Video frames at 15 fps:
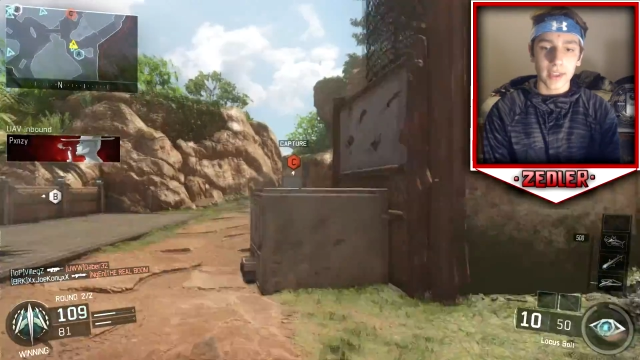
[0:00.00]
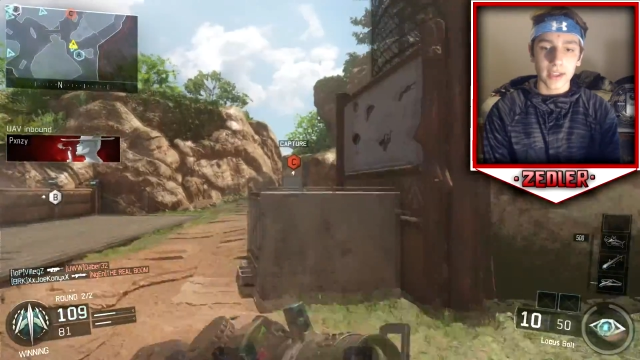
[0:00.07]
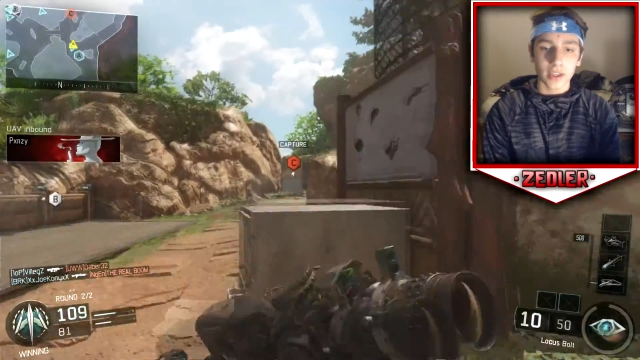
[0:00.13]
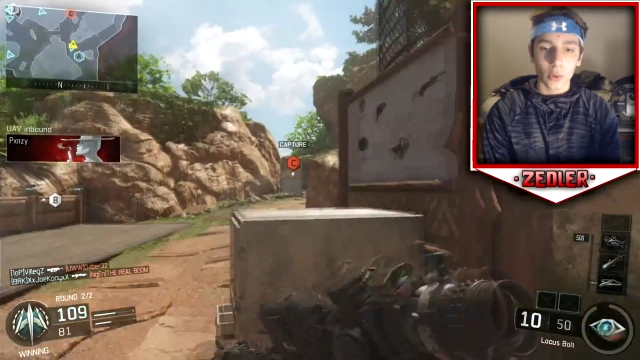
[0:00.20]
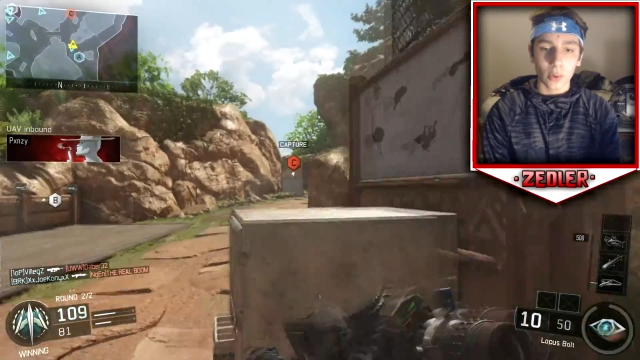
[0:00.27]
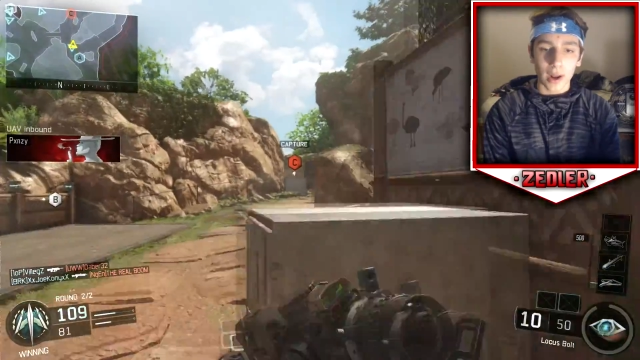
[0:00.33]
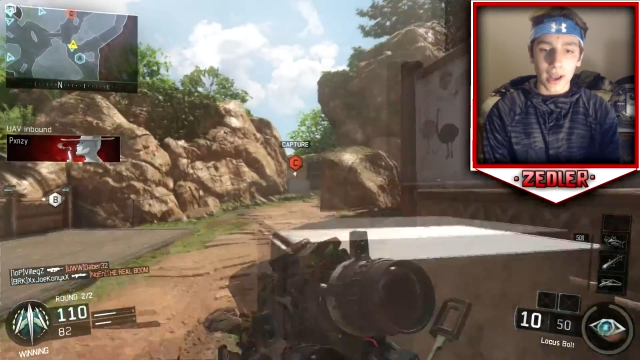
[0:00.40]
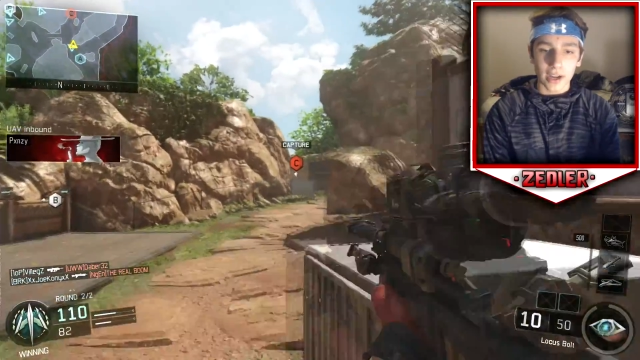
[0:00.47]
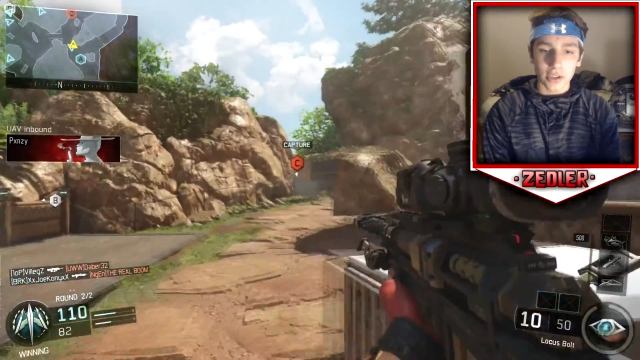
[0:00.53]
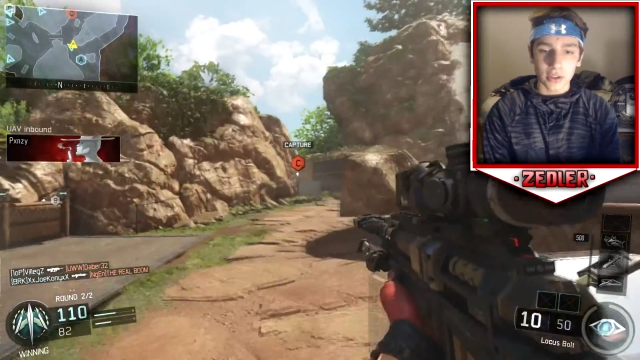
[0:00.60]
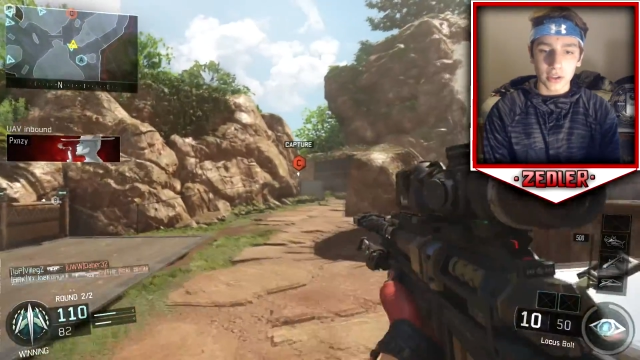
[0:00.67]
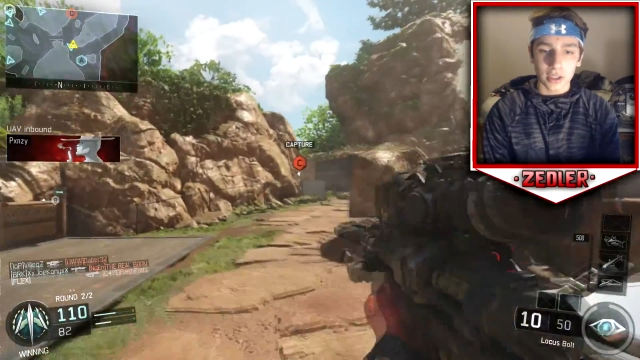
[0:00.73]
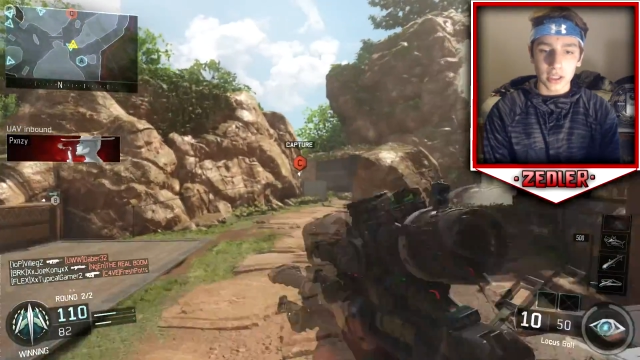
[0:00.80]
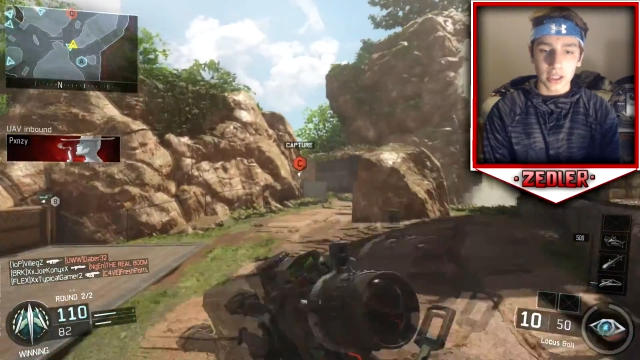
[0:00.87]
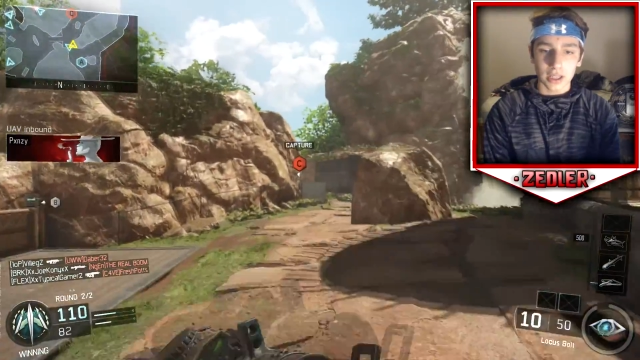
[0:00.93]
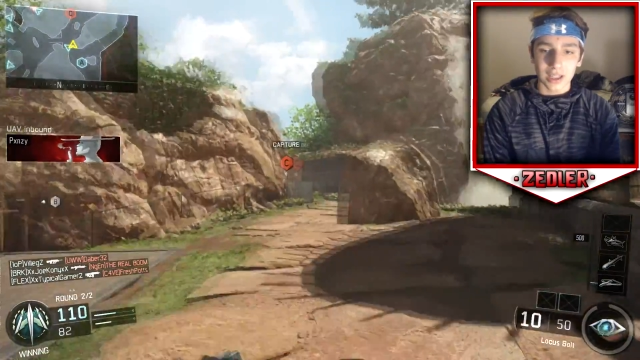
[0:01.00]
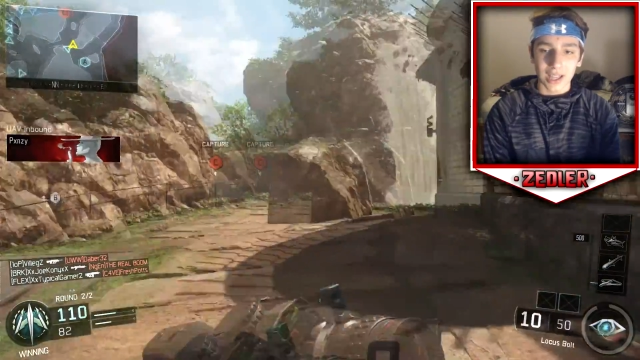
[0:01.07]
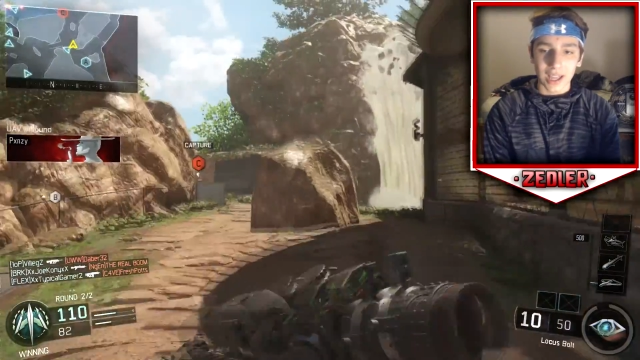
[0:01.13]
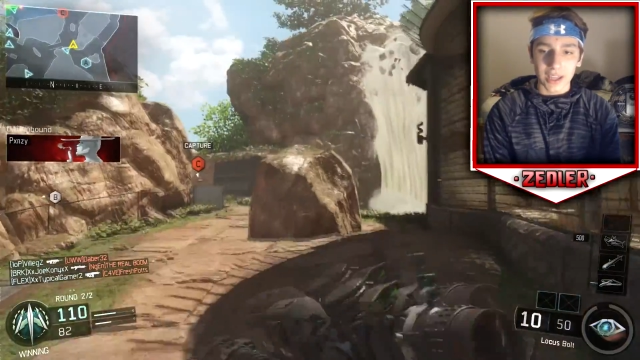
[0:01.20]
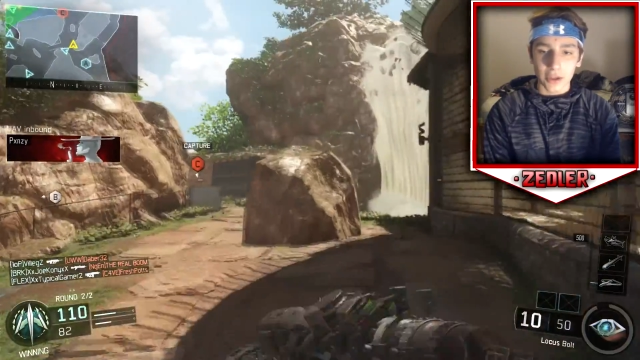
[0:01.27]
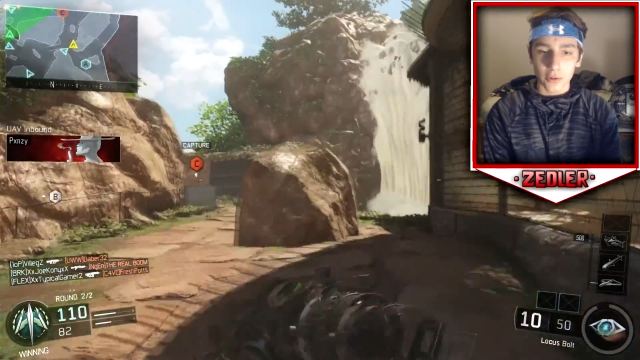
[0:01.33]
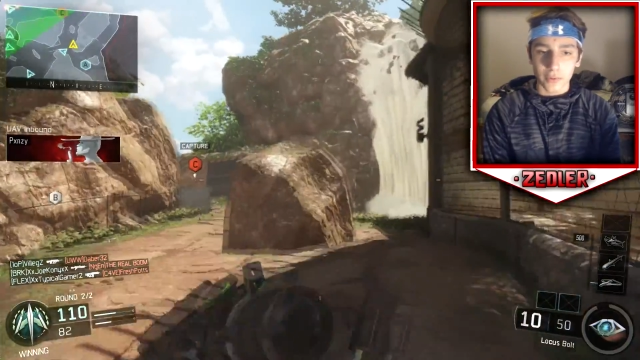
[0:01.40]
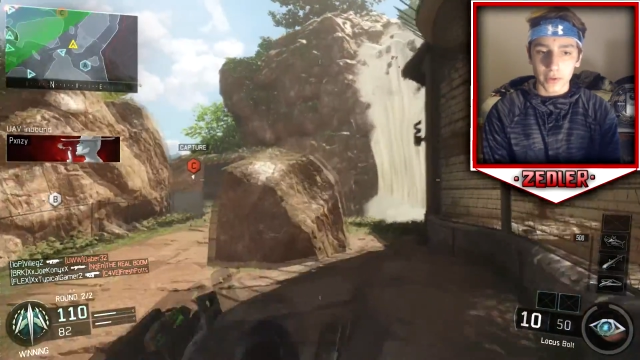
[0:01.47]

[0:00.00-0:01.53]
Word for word: they don't actually like your